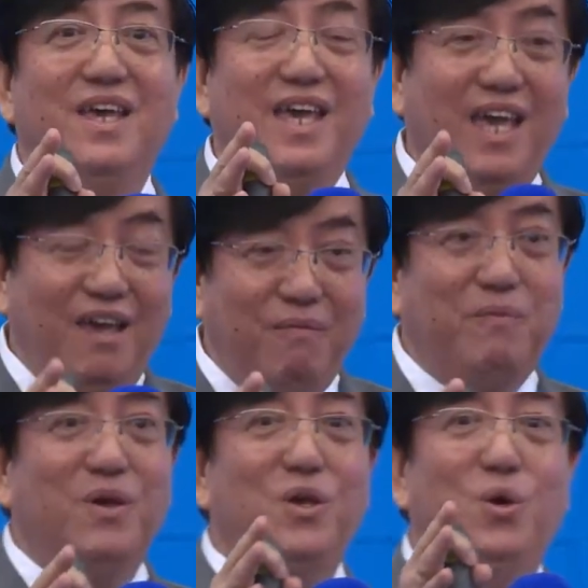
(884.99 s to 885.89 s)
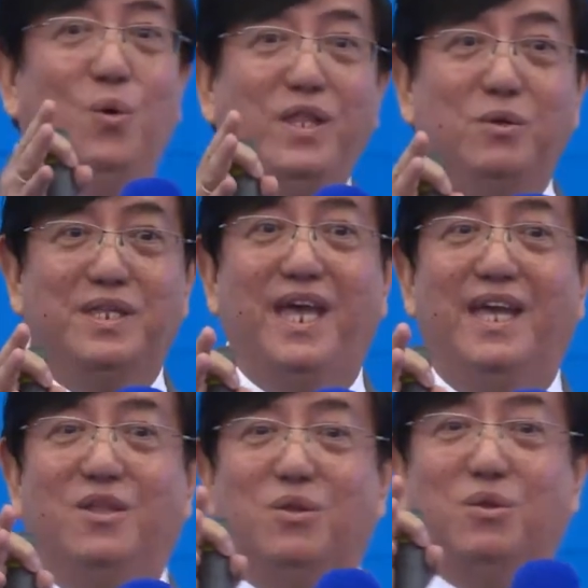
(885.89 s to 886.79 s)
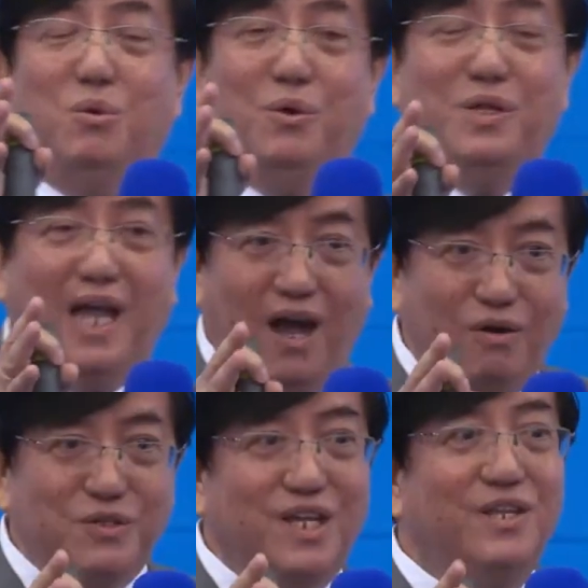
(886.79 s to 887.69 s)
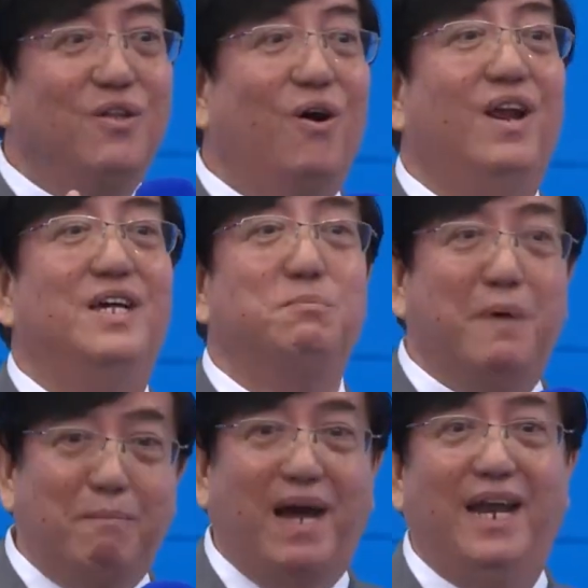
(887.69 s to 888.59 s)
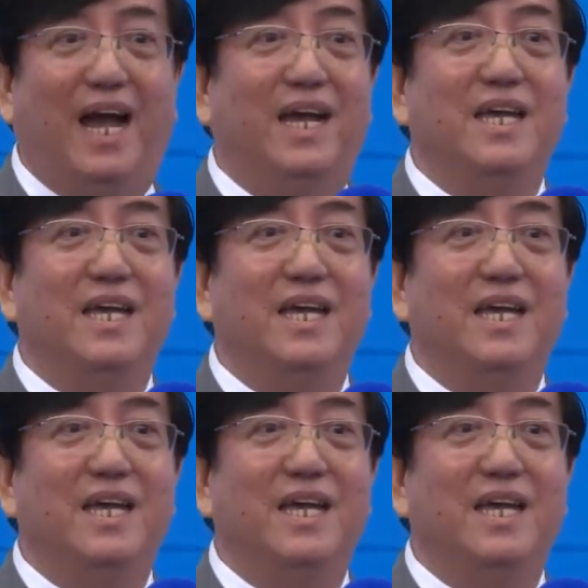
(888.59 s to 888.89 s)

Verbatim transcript: if you want to take $2,000 per month,